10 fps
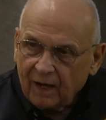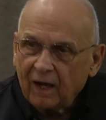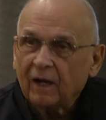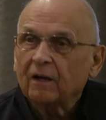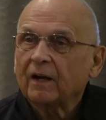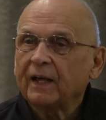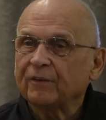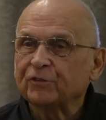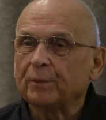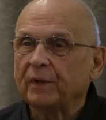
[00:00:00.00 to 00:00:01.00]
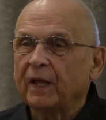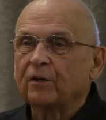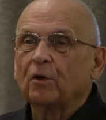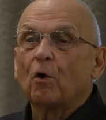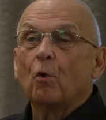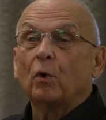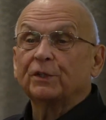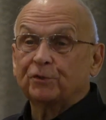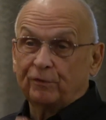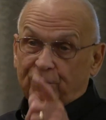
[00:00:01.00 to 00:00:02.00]
I got to have some of that good old
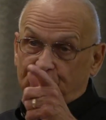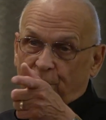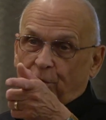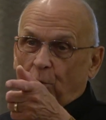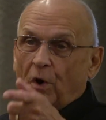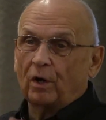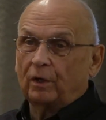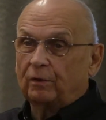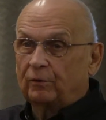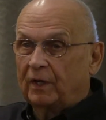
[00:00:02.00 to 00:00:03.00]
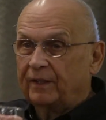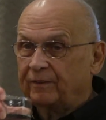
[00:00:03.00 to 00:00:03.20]
Western Virginia water, right,